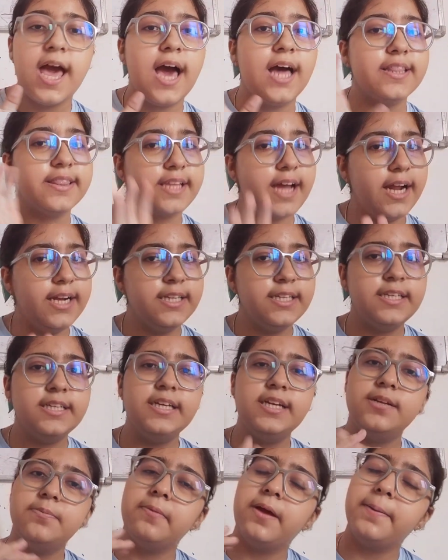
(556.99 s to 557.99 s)
and that
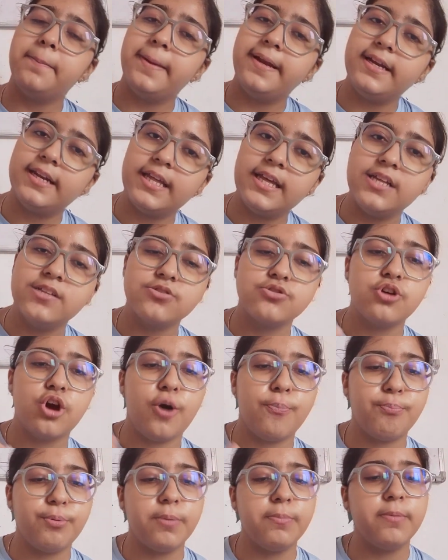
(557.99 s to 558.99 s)
heat maintains the
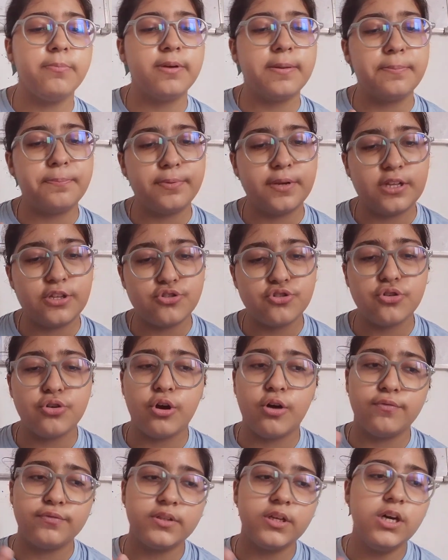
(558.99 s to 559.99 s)
optimum temperature
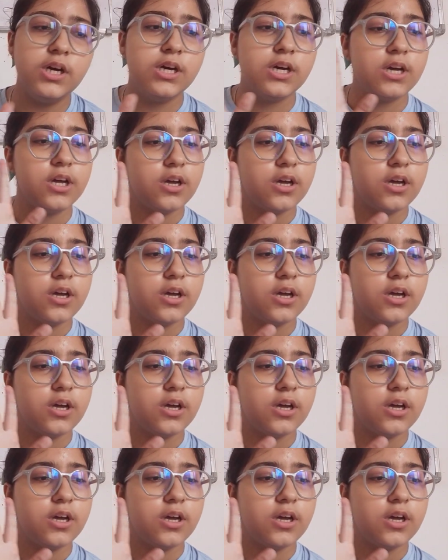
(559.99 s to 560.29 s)
of the